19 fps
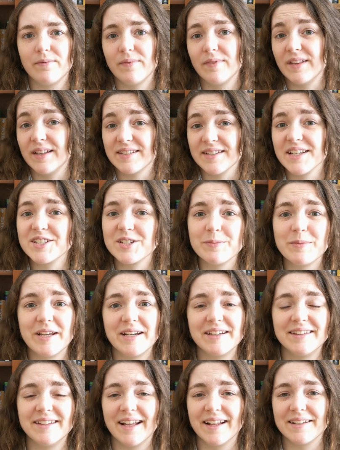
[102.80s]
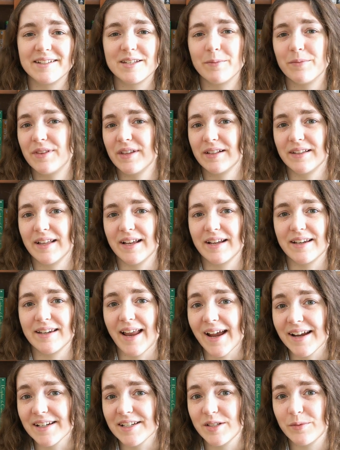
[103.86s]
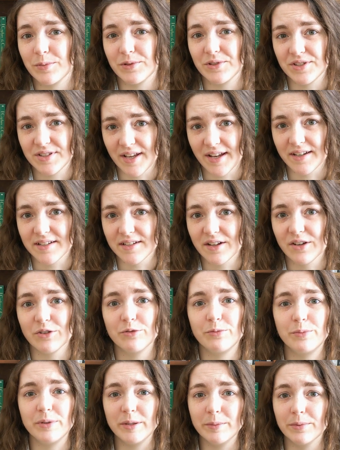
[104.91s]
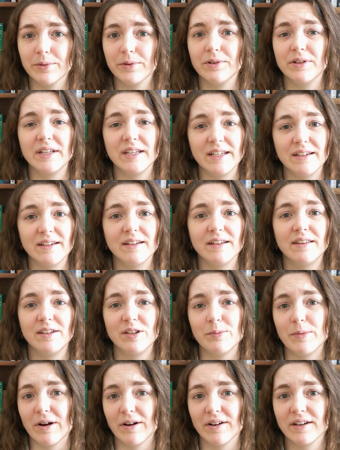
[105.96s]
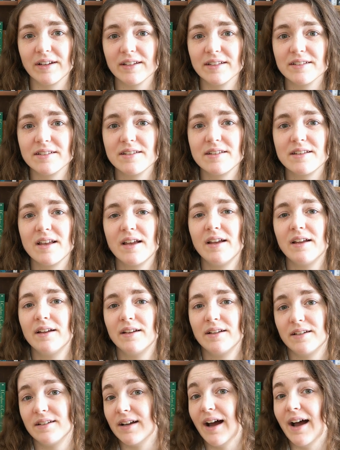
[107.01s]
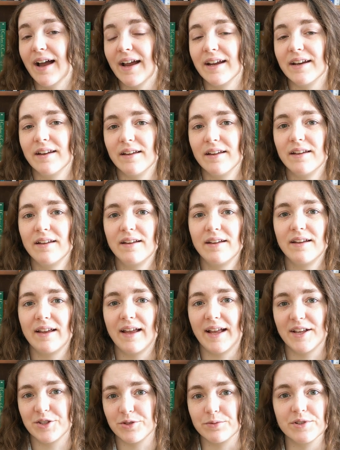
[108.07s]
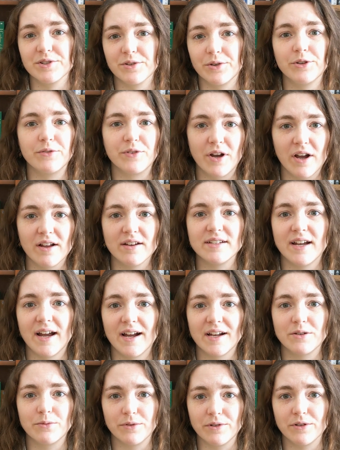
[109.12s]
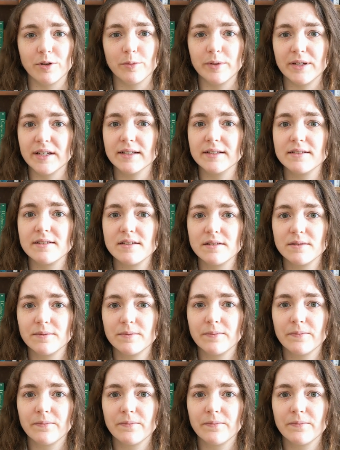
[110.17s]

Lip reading: It's estimated that something like 90% of people in the Americas died as a result of contact with Europeans.